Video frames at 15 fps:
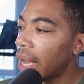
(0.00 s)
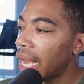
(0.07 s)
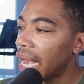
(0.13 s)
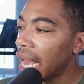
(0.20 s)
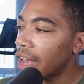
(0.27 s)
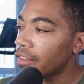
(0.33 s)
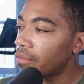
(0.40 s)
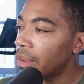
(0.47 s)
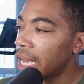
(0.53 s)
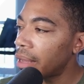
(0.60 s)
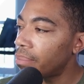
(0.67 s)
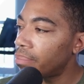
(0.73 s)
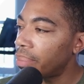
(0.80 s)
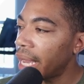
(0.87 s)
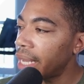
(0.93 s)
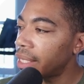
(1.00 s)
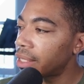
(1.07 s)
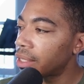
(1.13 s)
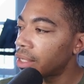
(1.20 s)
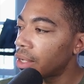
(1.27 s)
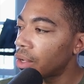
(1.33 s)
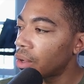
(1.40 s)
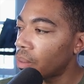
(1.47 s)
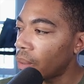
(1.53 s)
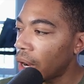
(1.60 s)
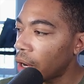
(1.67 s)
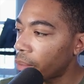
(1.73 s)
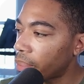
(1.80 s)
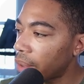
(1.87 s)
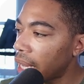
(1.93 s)
I have my base
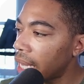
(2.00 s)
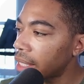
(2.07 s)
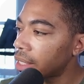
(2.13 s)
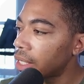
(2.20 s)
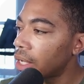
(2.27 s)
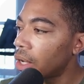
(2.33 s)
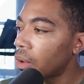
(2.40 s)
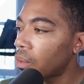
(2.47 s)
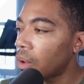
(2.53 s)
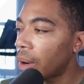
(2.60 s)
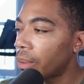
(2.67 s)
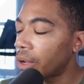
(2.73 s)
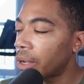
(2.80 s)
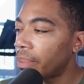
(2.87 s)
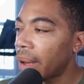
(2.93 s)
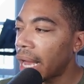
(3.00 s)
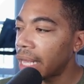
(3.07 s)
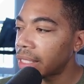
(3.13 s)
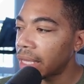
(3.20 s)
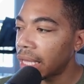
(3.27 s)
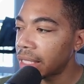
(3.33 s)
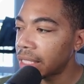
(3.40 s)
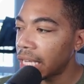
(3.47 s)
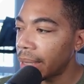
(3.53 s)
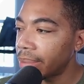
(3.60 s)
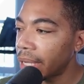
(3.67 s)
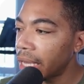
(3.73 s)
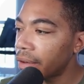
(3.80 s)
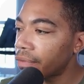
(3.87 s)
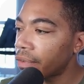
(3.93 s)
rail plot where I'm going to pass in that same
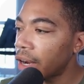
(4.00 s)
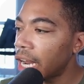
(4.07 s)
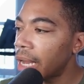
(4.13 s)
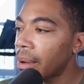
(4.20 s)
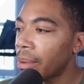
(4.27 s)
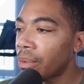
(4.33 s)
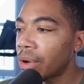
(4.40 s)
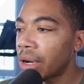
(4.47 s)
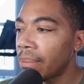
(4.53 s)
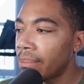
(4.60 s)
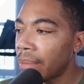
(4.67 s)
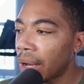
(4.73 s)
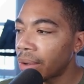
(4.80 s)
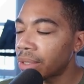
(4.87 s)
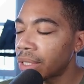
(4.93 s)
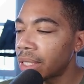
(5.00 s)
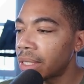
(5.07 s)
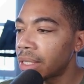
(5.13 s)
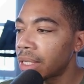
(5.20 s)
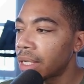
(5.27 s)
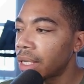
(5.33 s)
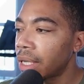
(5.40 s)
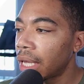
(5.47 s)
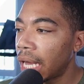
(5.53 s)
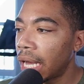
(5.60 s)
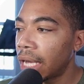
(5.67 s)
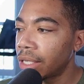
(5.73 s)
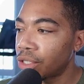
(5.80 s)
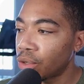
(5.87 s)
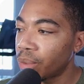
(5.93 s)
data frame. I'm going to melt it
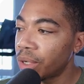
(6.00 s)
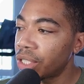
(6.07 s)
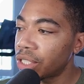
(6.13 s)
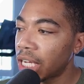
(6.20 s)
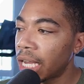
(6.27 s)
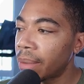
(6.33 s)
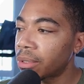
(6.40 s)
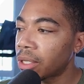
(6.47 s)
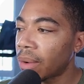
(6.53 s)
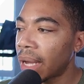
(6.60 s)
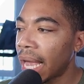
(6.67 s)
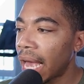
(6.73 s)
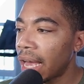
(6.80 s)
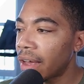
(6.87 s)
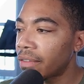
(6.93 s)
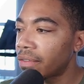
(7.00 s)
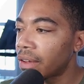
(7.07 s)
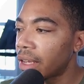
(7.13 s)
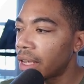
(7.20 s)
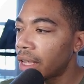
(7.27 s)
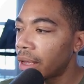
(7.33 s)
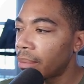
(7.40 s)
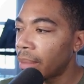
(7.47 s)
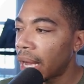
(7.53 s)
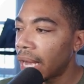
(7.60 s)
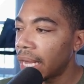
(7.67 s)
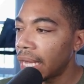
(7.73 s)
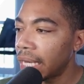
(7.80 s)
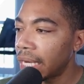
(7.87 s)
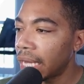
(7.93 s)
to reshape. So I have
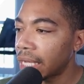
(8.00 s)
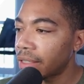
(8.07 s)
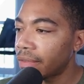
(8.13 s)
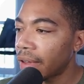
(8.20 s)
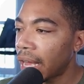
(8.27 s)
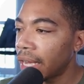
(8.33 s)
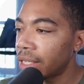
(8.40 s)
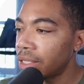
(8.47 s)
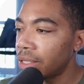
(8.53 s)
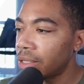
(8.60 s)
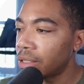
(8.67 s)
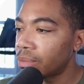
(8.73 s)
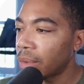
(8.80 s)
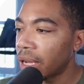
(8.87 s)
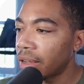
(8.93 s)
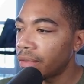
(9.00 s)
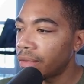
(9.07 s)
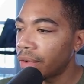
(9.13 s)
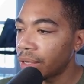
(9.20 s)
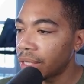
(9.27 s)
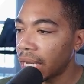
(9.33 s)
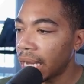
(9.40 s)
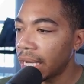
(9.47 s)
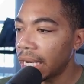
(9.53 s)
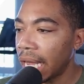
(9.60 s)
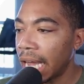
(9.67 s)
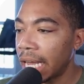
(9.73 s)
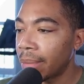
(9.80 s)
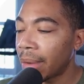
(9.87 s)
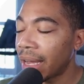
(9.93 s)
my index values, my date,
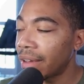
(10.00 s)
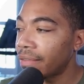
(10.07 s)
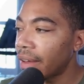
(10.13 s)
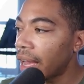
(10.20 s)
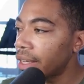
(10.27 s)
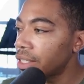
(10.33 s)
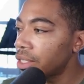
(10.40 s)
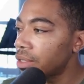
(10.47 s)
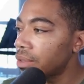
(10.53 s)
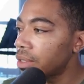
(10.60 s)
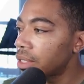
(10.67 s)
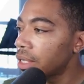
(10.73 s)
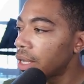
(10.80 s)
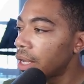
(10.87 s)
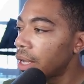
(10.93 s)
and my values.